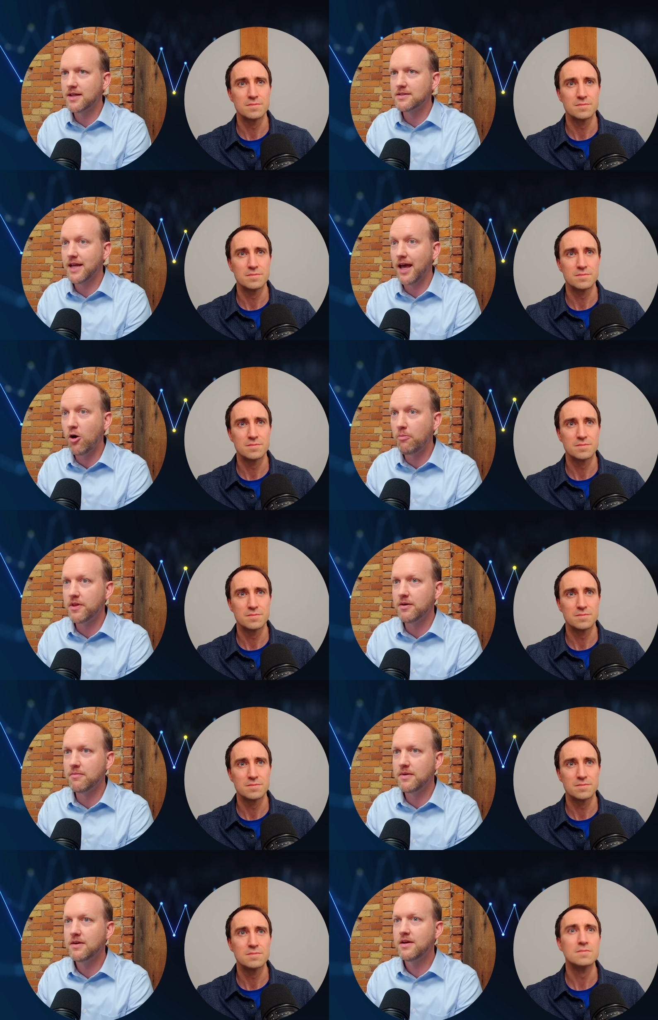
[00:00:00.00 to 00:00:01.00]
Speaker 1: to help them
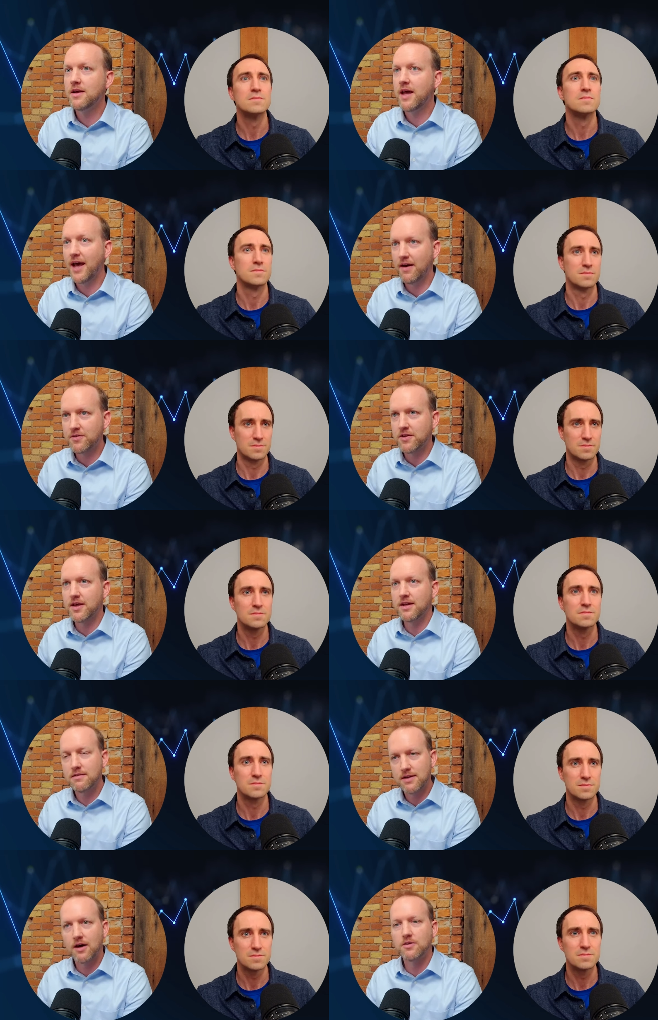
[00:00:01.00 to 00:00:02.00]
after that
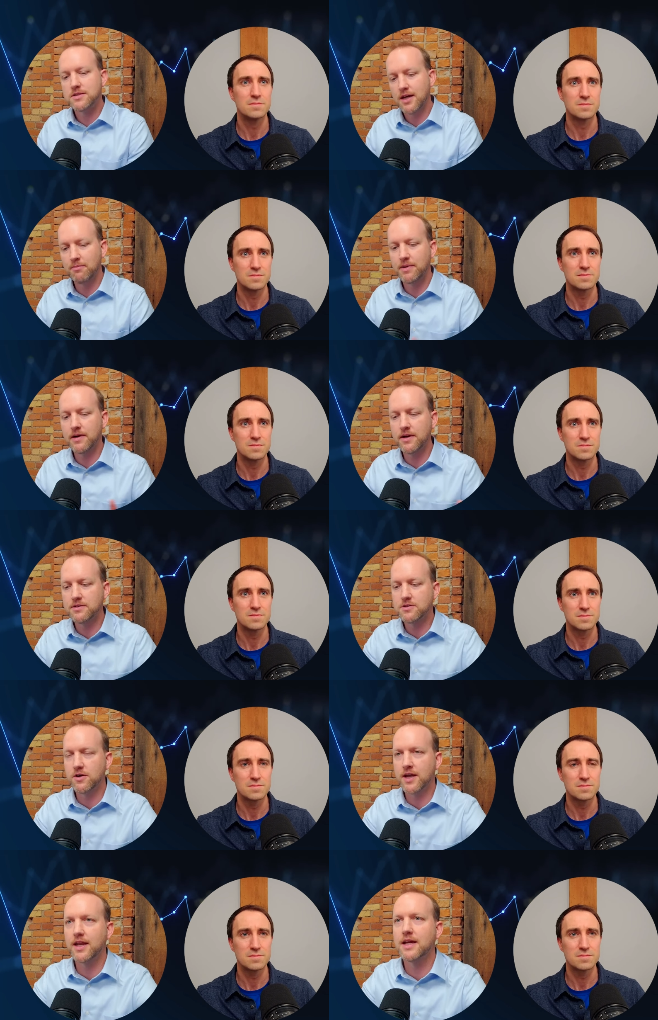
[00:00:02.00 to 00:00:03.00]
downside period. So
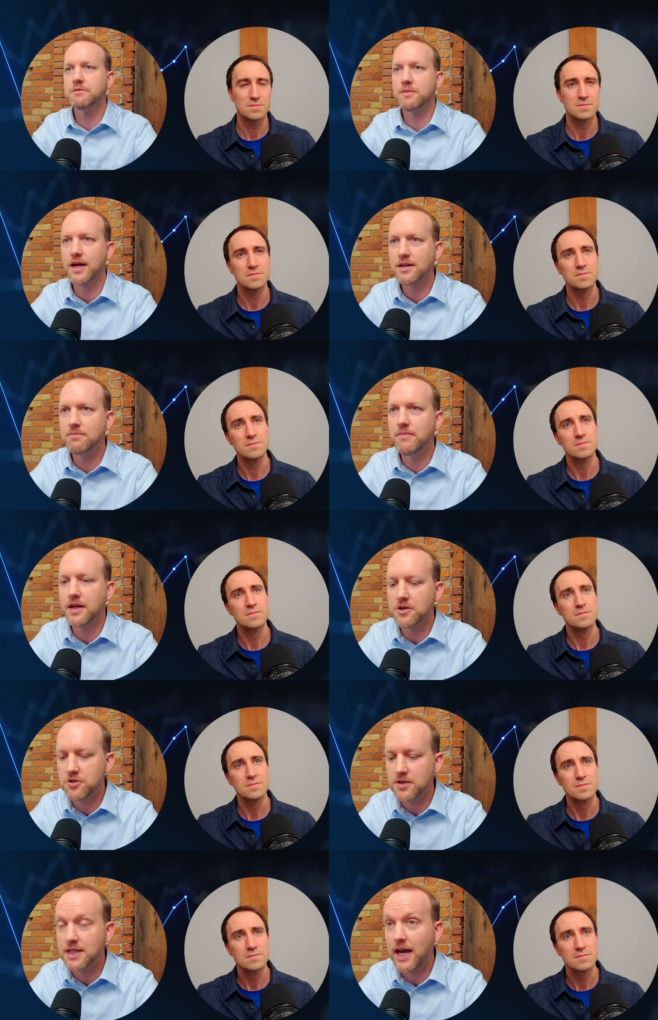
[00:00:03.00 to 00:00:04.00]
again, it comes back to making sure
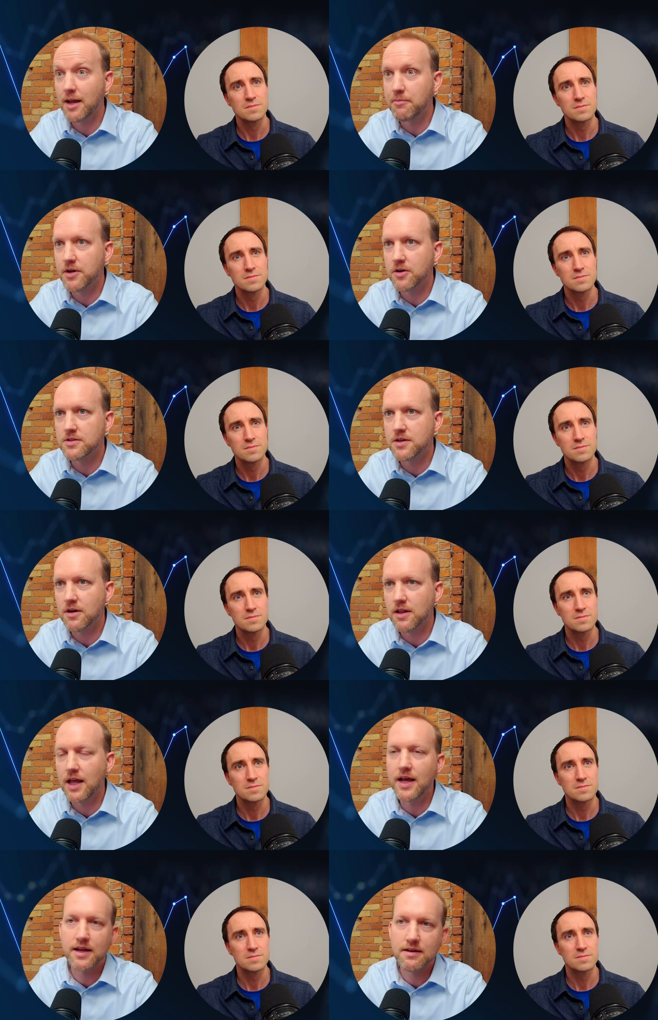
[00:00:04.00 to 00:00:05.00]
the time periods are
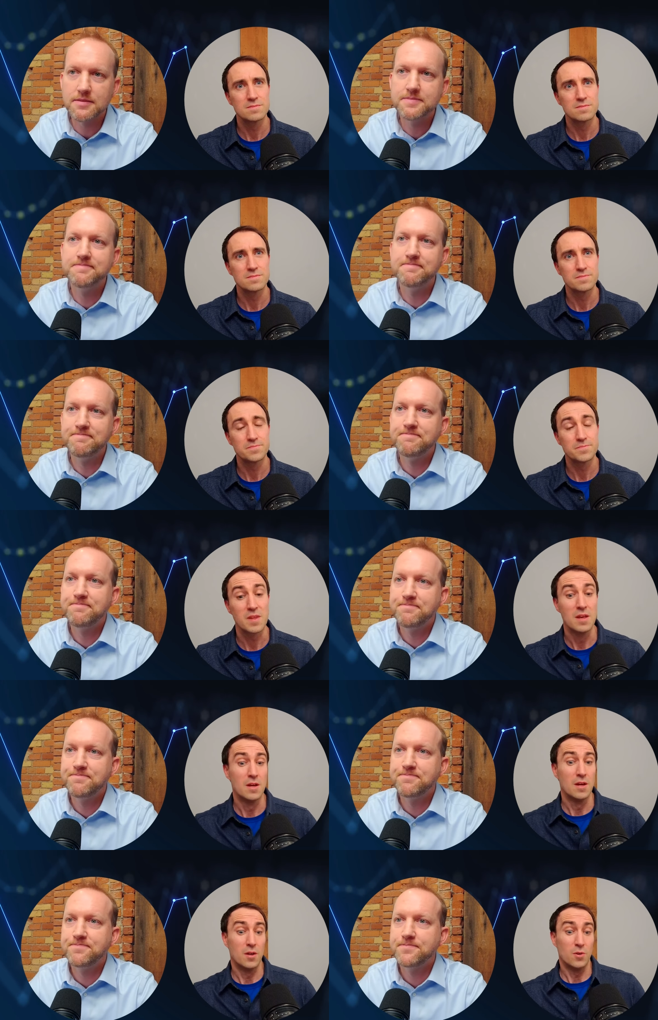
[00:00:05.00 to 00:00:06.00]
aligned.
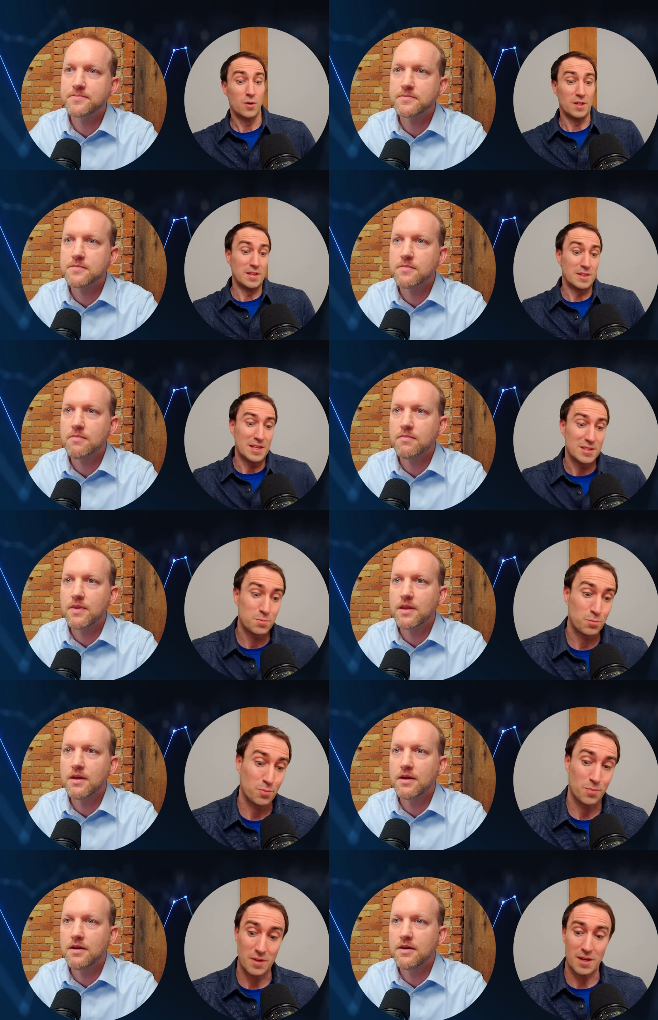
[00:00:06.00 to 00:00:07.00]
Speaker 2: Well, I think that's
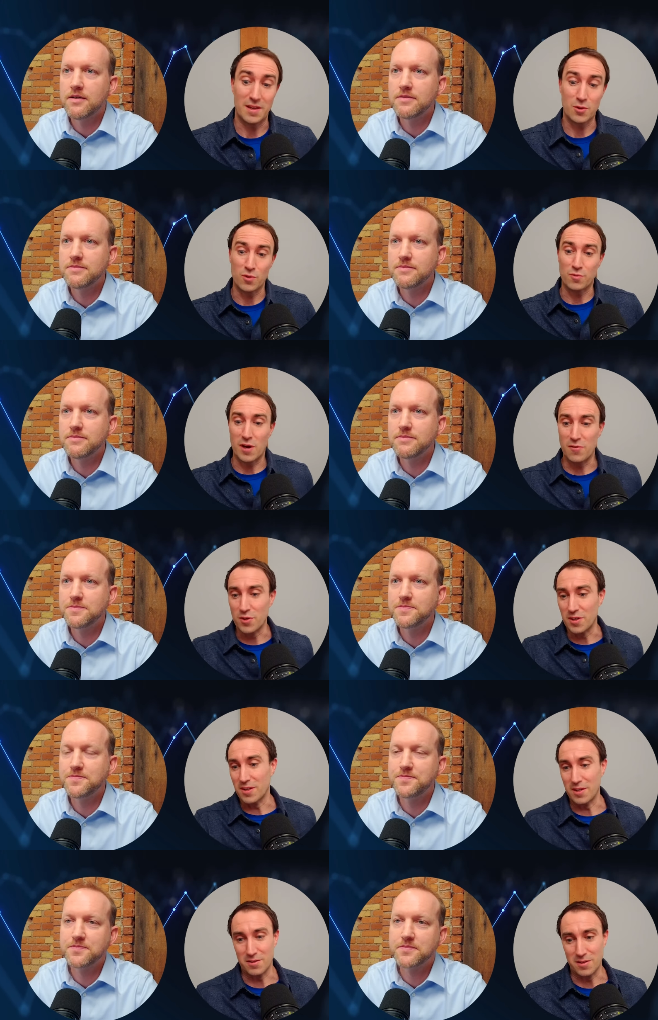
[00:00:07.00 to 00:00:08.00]
I think we've covered
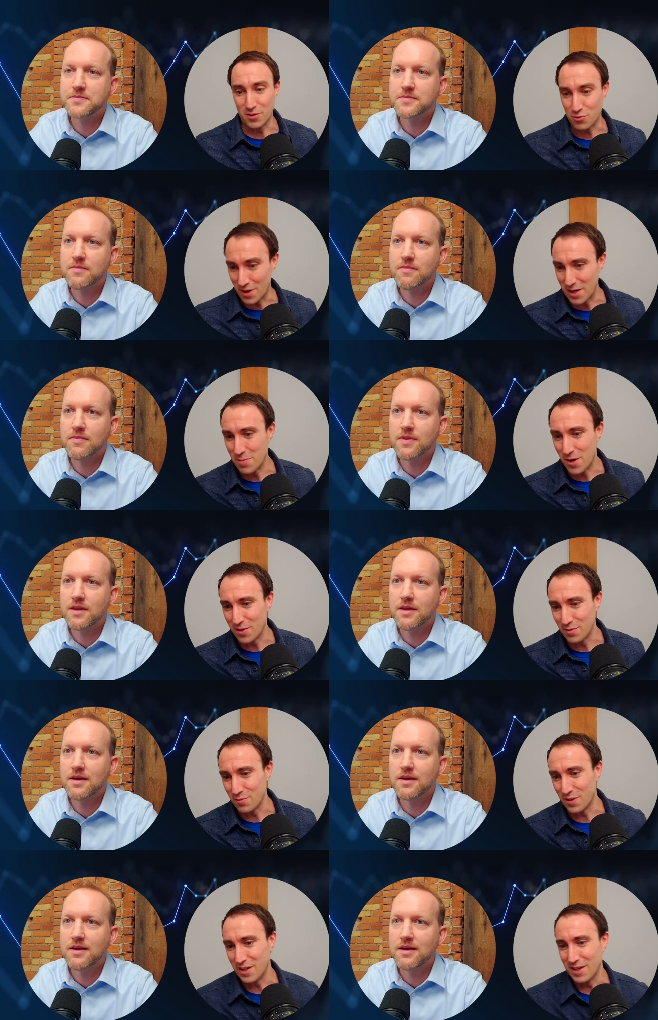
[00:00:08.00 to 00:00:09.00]
a, a great amount of
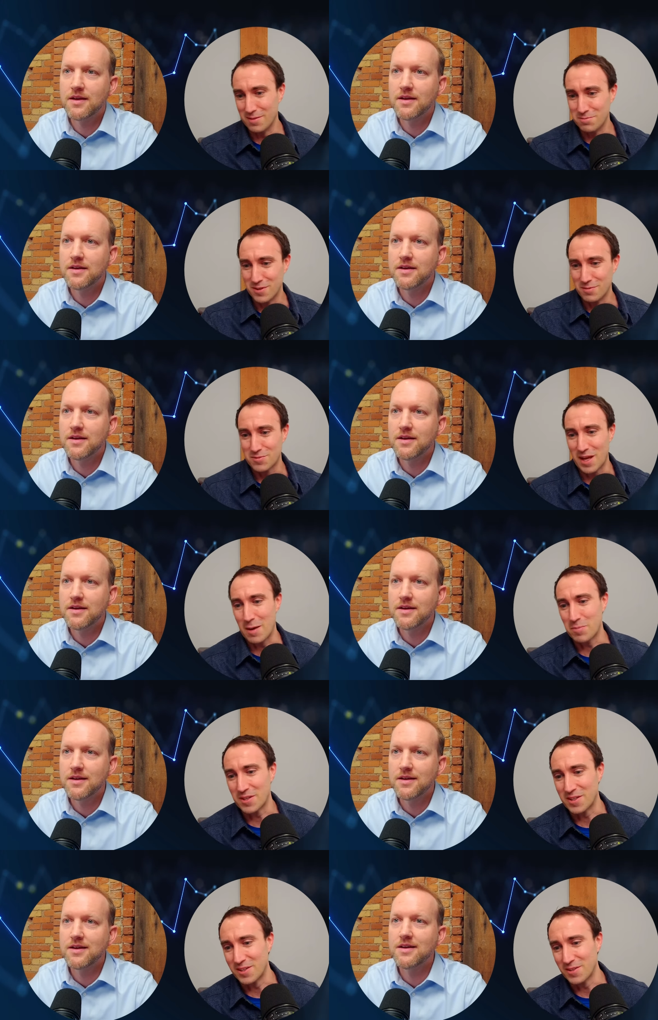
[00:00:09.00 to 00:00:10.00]
uh, topic
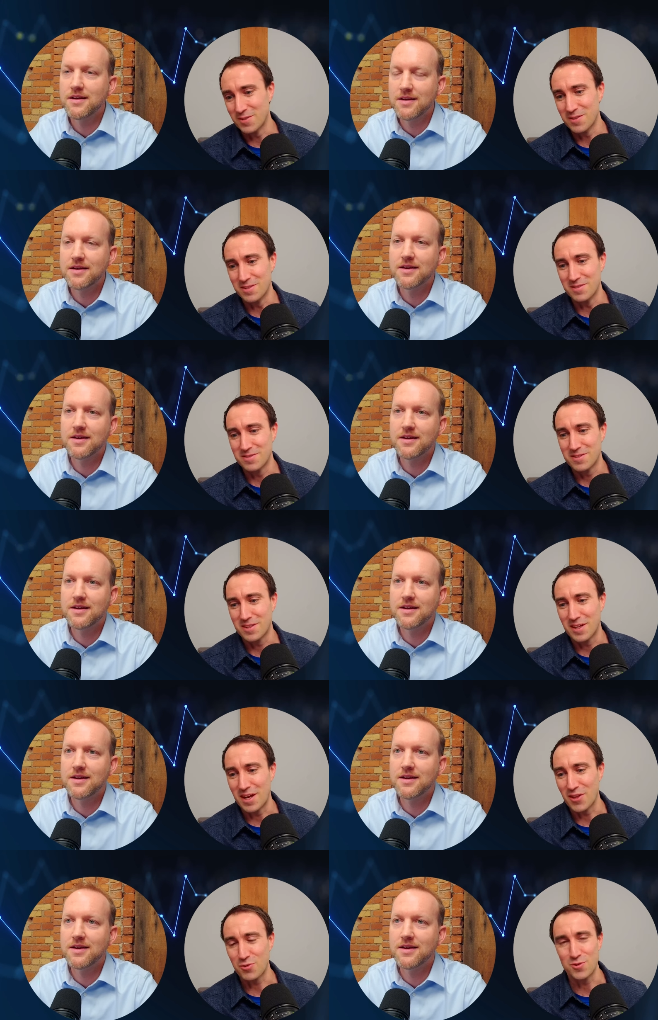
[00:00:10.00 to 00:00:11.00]
here and I got
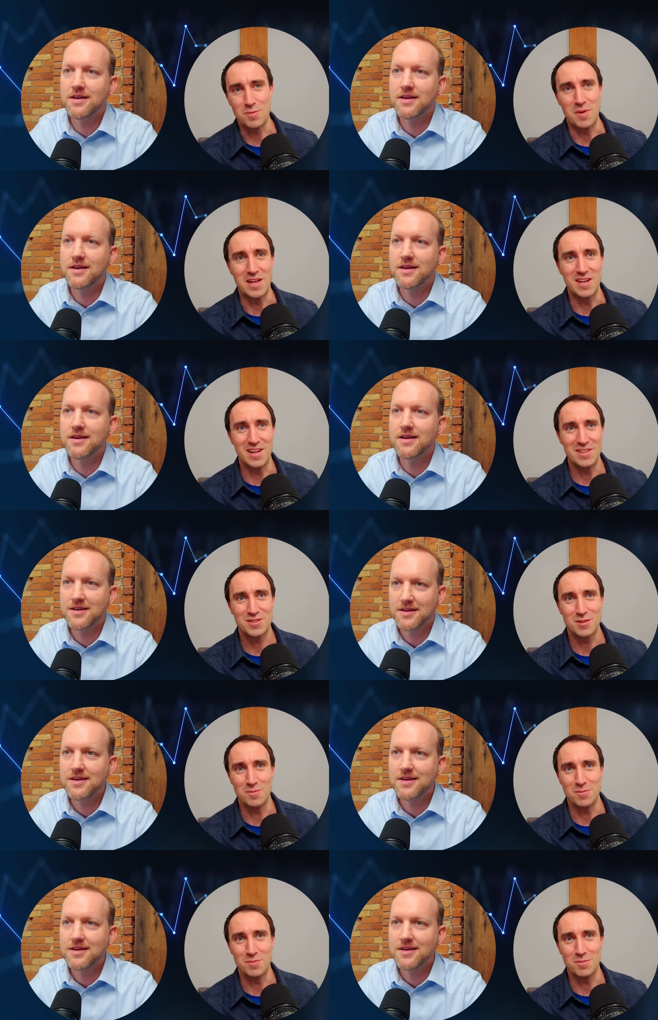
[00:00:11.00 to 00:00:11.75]
through some headlines, some